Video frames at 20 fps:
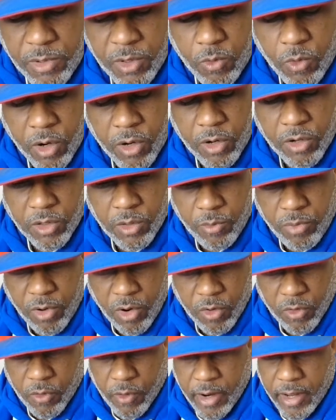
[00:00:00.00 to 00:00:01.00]
working the
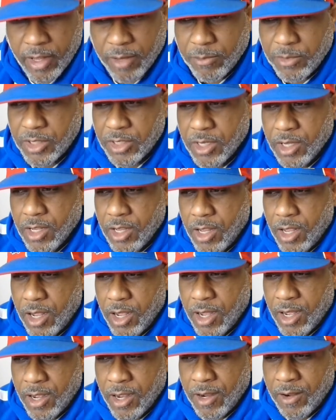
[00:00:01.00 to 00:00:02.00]
programs,
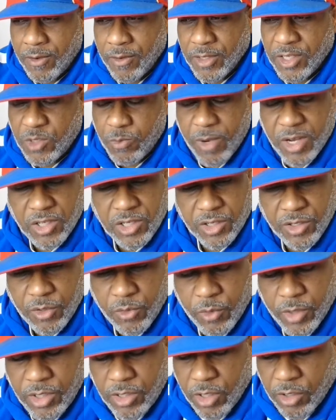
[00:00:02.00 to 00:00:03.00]
uh, especially in the
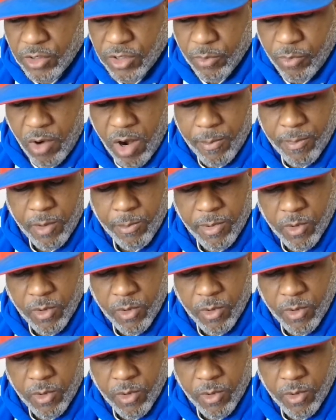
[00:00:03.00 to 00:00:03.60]
research department.